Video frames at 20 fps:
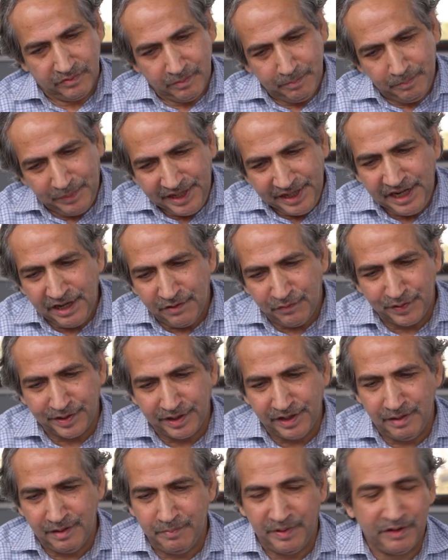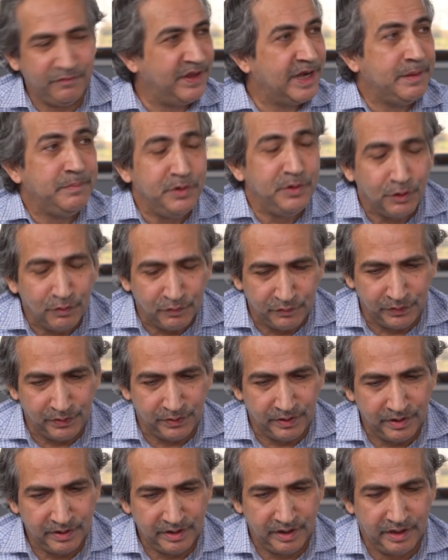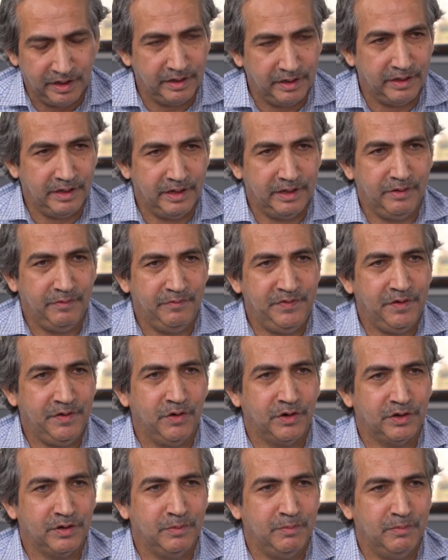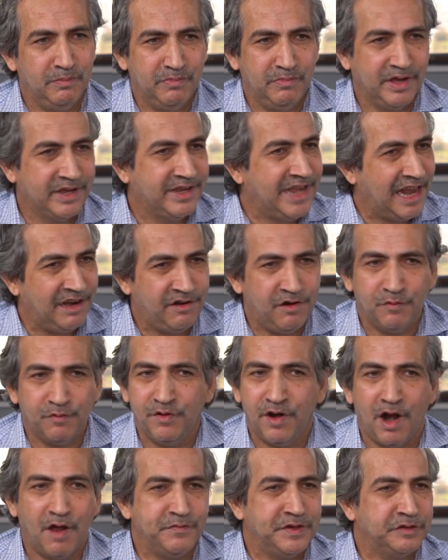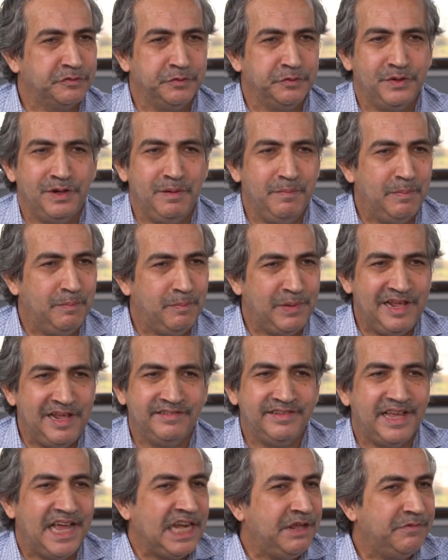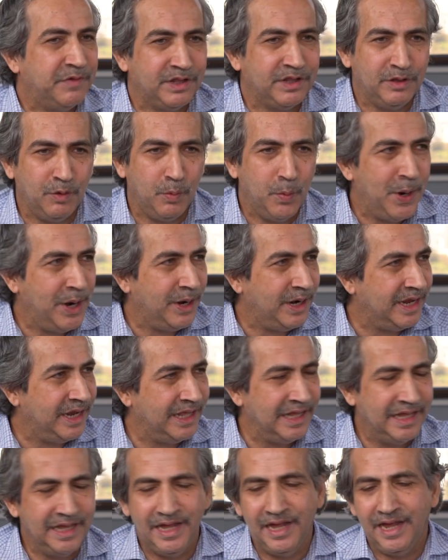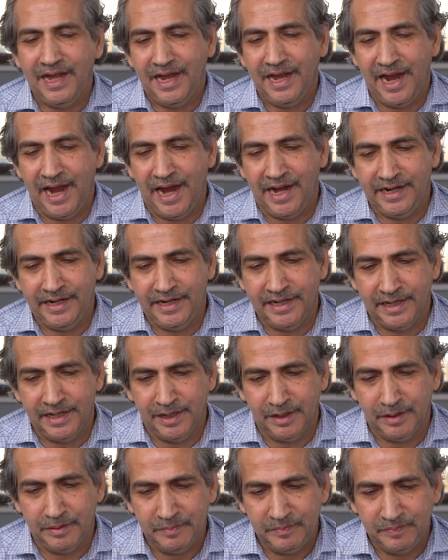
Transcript: pretty difficult but very beautiful. Uh, we've got a, a, gallery of graphics which will please anyone in the world. And uh,